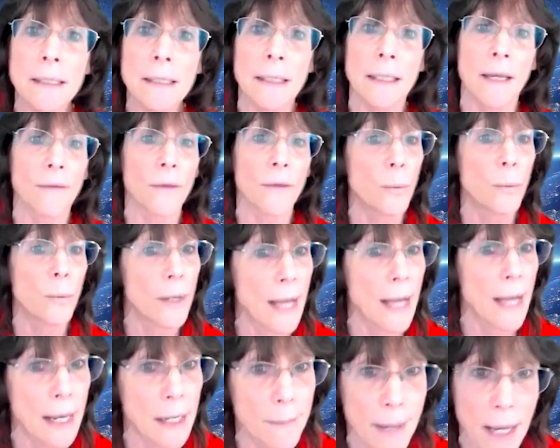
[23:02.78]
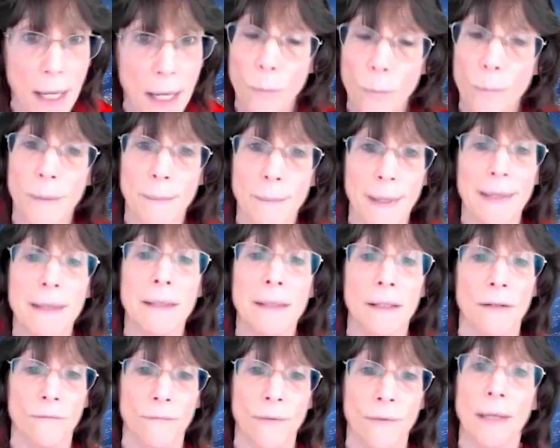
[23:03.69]
and get the word out about Open
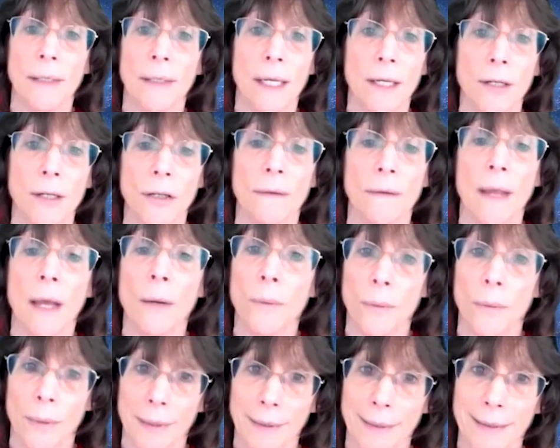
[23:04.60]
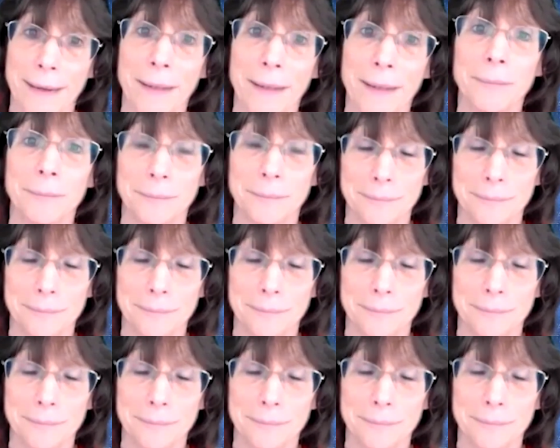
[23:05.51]
Medicine Foundation. That would really help.